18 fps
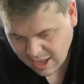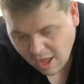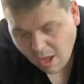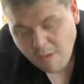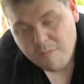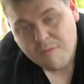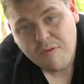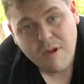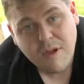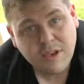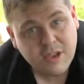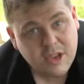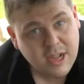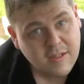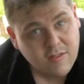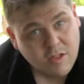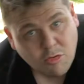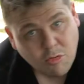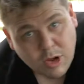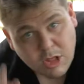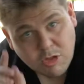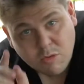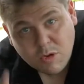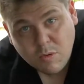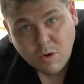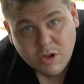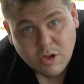Up front in the
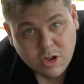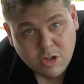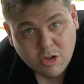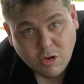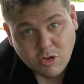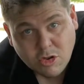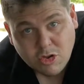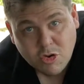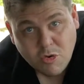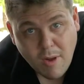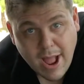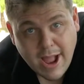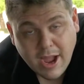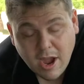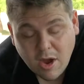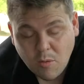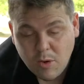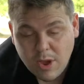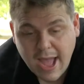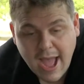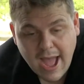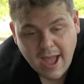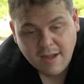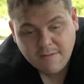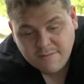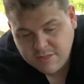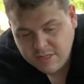2021 Dodge Durango, we
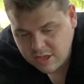have the